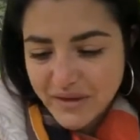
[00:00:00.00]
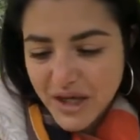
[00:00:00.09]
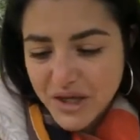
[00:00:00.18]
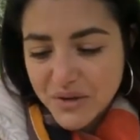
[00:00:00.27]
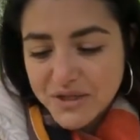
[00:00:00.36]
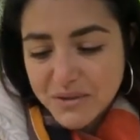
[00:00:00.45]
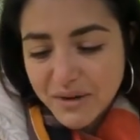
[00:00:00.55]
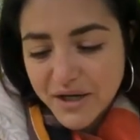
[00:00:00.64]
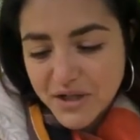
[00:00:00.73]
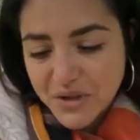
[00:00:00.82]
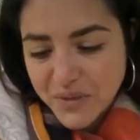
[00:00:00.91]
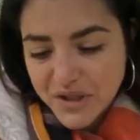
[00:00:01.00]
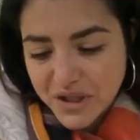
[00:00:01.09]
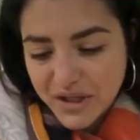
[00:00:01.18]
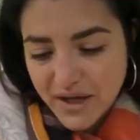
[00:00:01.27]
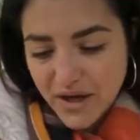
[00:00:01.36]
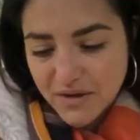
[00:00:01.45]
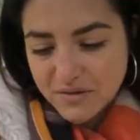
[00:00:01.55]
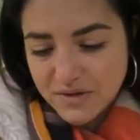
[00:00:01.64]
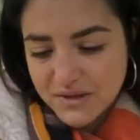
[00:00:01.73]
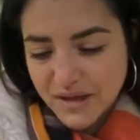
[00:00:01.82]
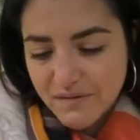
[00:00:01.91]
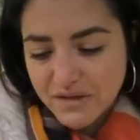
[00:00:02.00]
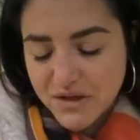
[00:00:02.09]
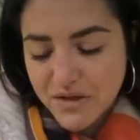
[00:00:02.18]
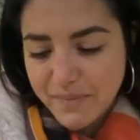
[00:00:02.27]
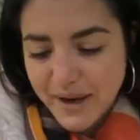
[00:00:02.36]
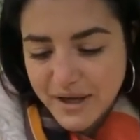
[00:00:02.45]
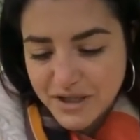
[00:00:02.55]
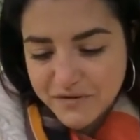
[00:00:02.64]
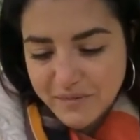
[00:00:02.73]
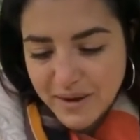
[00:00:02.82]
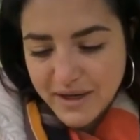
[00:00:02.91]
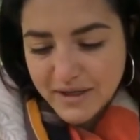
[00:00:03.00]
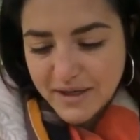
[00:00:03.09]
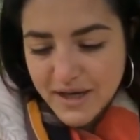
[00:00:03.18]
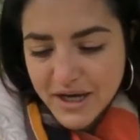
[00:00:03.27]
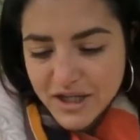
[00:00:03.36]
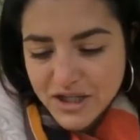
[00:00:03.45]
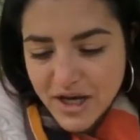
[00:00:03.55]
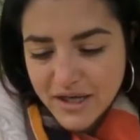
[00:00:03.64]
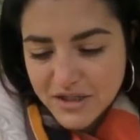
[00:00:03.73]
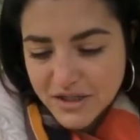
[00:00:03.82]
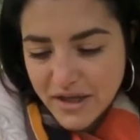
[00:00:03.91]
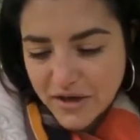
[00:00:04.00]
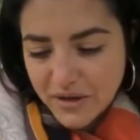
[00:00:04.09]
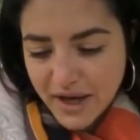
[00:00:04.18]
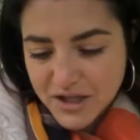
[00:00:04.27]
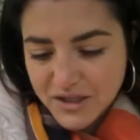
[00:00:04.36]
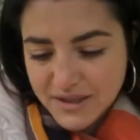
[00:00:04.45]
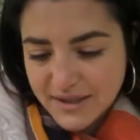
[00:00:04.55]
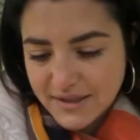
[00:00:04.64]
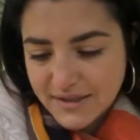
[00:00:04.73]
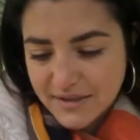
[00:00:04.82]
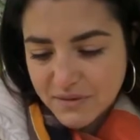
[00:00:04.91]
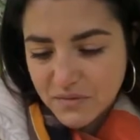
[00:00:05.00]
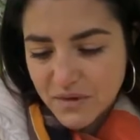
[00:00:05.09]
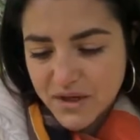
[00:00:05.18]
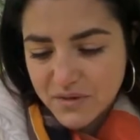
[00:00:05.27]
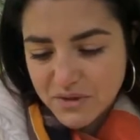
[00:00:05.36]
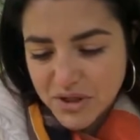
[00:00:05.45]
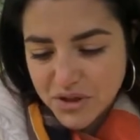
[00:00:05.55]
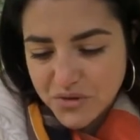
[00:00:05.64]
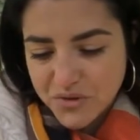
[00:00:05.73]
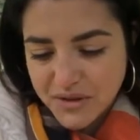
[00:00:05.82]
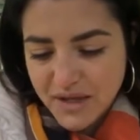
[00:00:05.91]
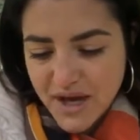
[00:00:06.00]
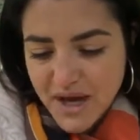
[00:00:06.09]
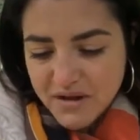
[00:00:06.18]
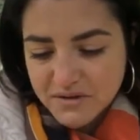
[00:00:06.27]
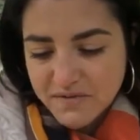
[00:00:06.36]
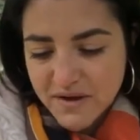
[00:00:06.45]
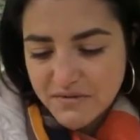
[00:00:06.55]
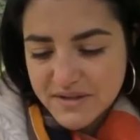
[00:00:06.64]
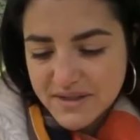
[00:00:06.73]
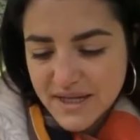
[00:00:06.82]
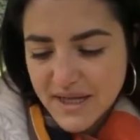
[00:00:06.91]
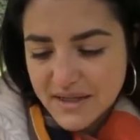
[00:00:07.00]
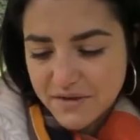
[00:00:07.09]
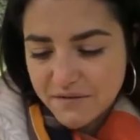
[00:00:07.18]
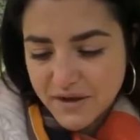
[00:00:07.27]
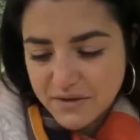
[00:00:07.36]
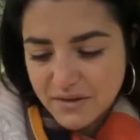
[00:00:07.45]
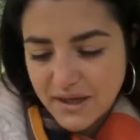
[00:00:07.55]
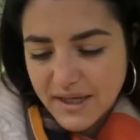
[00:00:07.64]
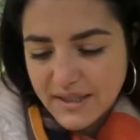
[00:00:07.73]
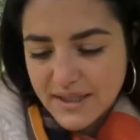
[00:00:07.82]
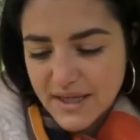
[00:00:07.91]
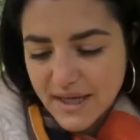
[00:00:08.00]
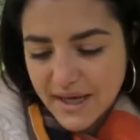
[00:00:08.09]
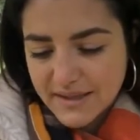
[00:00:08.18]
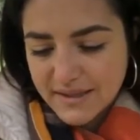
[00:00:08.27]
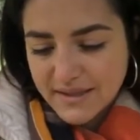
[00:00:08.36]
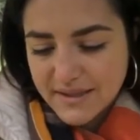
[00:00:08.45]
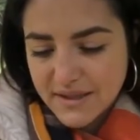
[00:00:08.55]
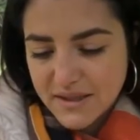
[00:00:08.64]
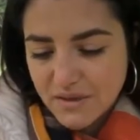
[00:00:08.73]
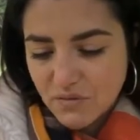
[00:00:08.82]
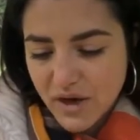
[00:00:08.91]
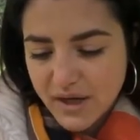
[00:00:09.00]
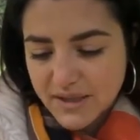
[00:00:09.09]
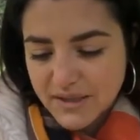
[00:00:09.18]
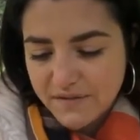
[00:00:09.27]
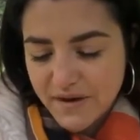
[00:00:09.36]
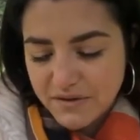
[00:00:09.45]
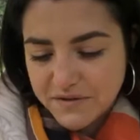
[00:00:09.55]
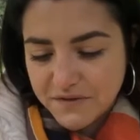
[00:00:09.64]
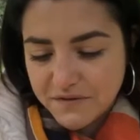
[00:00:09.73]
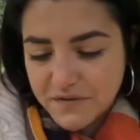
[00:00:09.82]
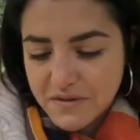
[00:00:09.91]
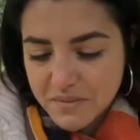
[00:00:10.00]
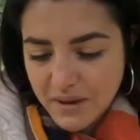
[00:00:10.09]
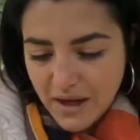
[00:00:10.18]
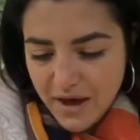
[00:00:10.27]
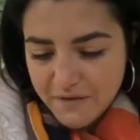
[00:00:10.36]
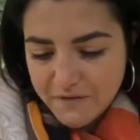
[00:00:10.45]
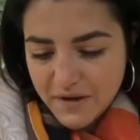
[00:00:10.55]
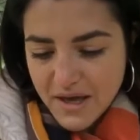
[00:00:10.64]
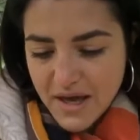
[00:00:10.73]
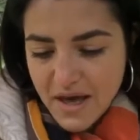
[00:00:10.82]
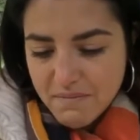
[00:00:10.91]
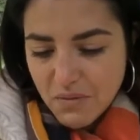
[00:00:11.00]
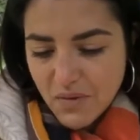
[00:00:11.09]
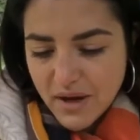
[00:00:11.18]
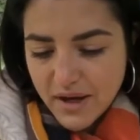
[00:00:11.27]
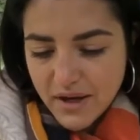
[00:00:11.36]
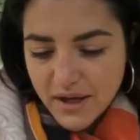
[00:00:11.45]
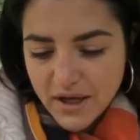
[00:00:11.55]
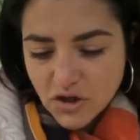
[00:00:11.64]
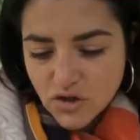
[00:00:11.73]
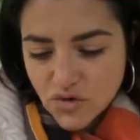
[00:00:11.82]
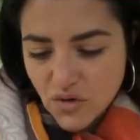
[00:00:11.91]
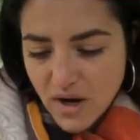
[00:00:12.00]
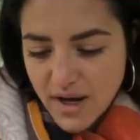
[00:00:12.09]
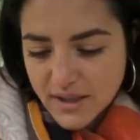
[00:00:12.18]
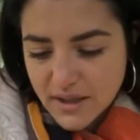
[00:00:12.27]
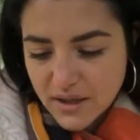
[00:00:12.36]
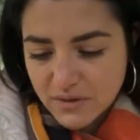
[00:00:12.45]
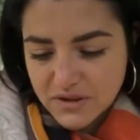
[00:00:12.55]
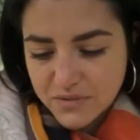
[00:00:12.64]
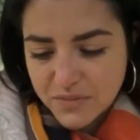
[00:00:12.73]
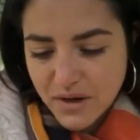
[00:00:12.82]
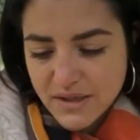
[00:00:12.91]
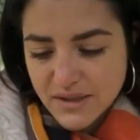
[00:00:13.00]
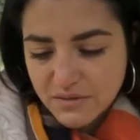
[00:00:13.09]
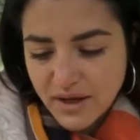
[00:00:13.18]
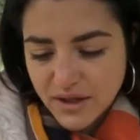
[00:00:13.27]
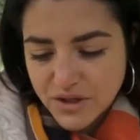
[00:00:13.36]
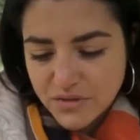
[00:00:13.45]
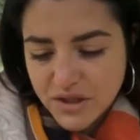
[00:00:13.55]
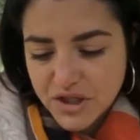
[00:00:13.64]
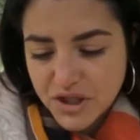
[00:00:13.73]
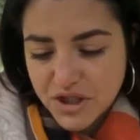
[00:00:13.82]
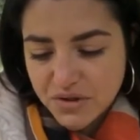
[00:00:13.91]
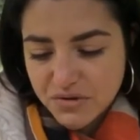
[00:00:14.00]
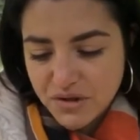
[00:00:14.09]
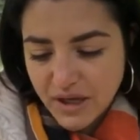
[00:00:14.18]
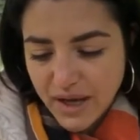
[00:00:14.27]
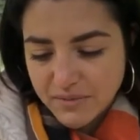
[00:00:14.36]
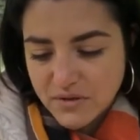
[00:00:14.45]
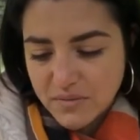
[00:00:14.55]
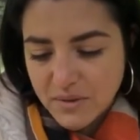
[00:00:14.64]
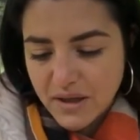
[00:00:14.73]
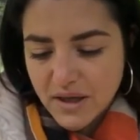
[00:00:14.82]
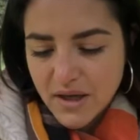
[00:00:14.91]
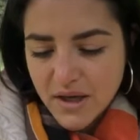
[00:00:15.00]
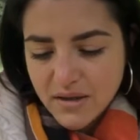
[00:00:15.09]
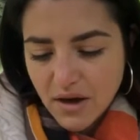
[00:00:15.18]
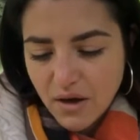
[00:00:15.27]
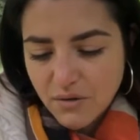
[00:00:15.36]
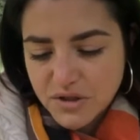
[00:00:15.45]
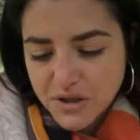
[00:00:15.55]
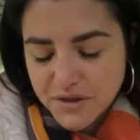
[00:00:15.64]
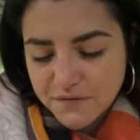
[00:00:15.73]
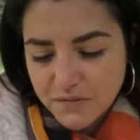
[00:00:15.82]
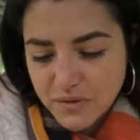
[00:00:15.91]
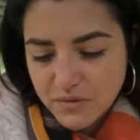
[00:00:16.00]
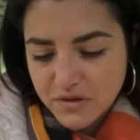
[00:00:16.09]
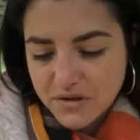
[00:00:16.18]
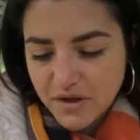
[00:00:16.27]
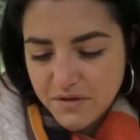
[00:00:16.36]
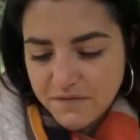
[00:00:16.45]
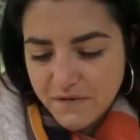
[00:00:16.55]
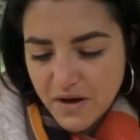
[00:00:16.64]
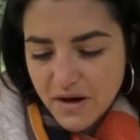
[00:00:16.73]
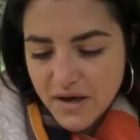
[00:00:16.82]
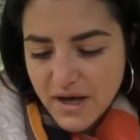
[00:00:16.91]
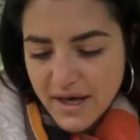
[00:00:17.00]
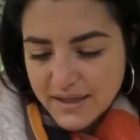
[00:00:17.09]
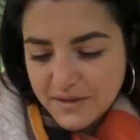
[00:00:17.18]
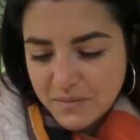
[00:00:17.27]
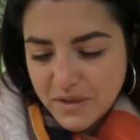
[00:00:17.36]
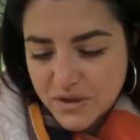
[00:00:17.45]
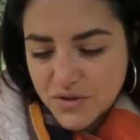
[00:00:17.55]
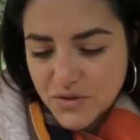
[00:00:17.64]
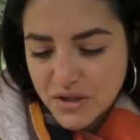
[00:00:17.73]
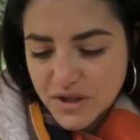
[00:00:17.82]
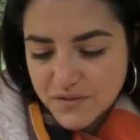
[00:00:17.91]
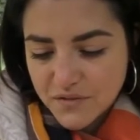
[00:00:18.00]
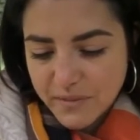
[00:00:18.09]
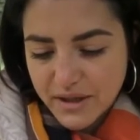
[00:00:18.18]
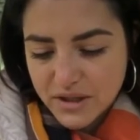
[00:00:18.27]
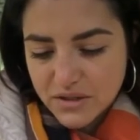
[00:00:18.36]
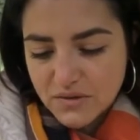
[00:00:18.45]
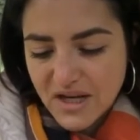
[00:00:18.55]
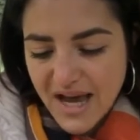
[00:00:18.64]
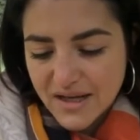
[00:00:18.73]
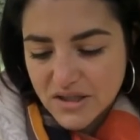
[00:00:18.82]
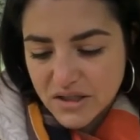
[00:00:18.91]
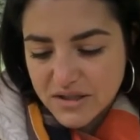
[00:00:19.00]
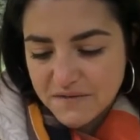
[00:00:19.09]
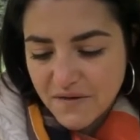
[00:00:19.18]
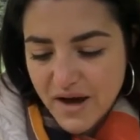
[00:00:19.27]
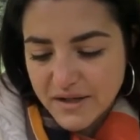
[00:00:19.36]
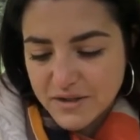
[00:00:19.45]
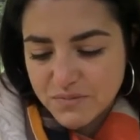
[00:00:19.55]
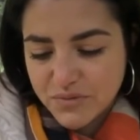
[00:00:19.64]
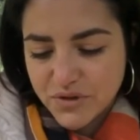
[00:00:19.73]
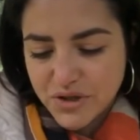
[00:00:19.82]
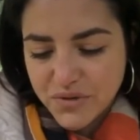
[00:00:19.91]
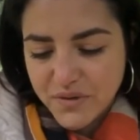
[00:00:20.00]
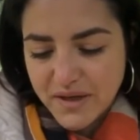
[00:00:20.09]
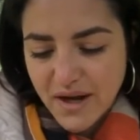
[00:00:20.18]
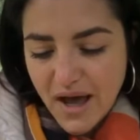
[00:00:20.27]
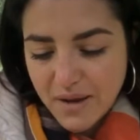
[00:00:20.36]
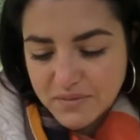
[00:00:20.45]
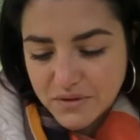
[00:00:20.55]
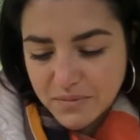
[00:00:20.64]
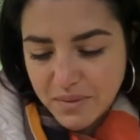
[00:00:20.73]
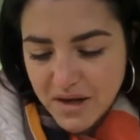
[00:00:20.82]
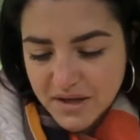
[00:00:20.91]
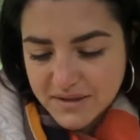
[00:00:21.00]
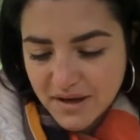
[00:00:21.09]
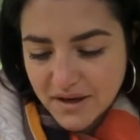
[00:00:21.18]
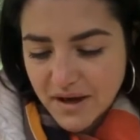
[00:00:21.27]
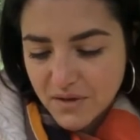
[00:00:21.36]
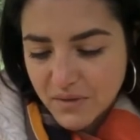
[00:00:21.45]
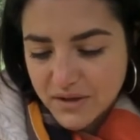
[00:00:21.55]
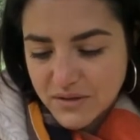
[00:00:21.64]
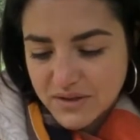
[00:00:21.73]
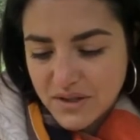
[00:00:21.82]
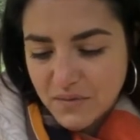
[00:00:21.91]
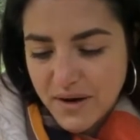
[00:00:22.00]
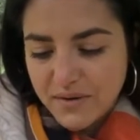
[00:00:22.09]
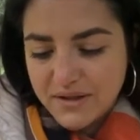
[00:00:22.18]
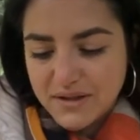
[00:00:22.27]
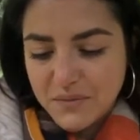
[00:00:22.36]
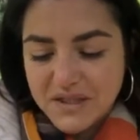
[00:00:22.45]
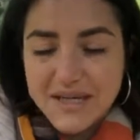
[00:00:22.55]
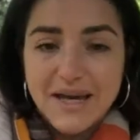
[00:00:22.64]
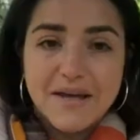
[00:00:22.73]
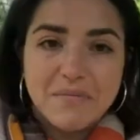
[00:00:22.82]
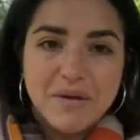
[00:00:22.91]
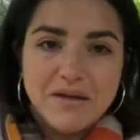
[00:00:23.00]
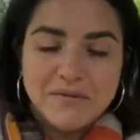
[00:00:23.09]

Using my intuition, I also discovered a new passion of mine, changing the education system and working with children. I was very resilient at first to the idea, as I studied and worked in a very different field in my life. But when I tried it, was surprised how natural teaching children came to me. The whole journey for me was so far has been truly transformational, challenging, divine, spiritual, and an absolute blast. I can't wait to see where it will take me.